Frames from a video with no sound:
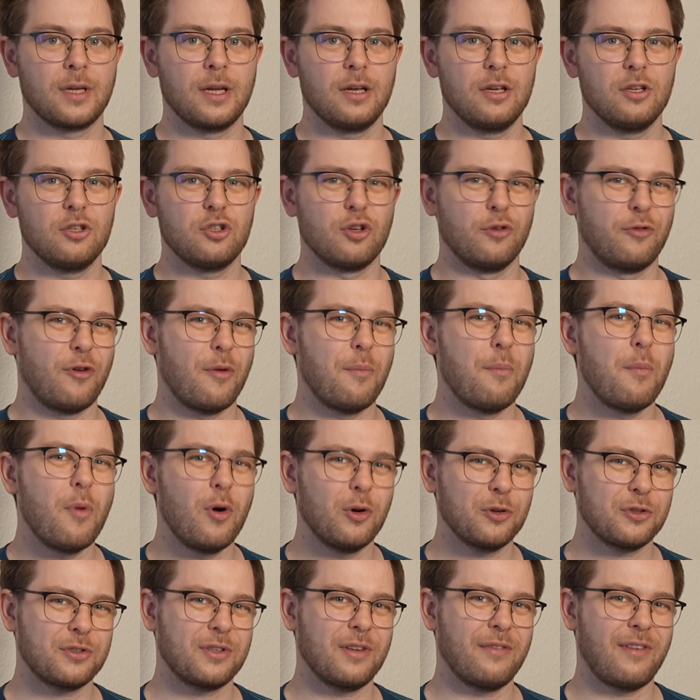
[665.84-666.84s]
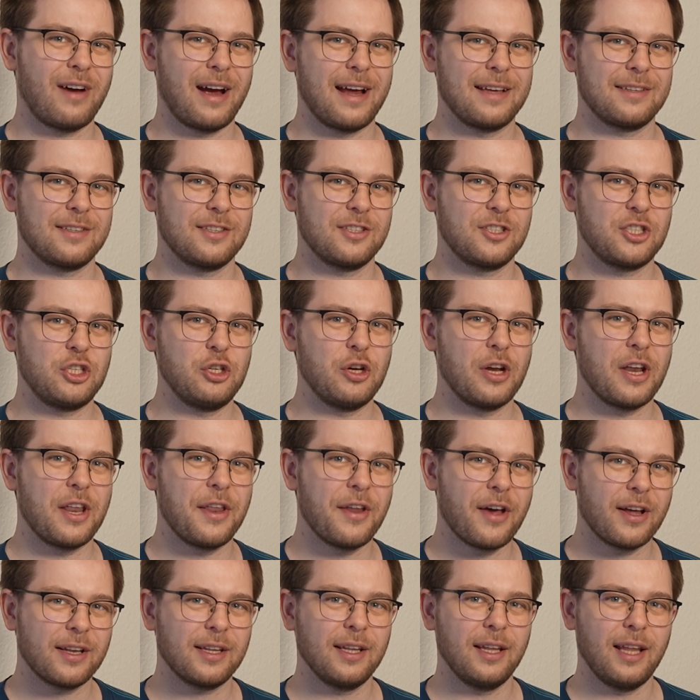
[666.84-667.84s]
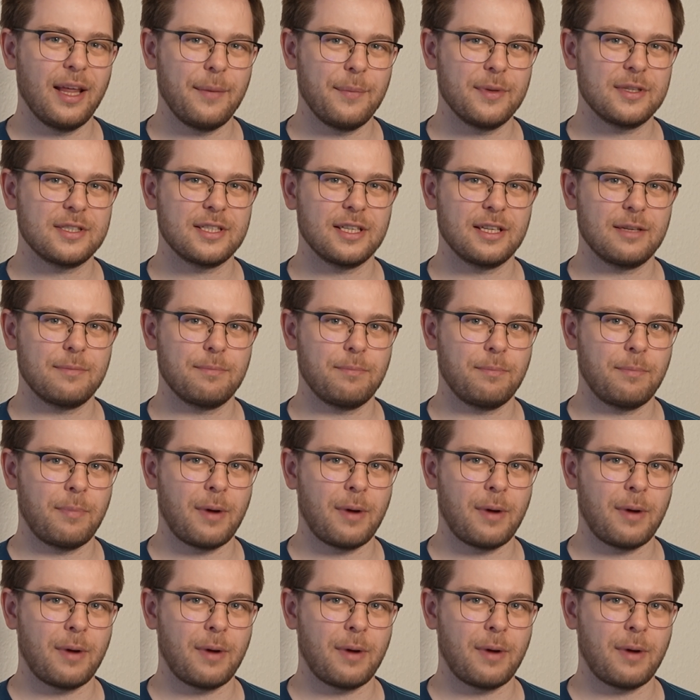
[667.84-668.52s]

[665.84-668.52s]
So for most devices, you're not limited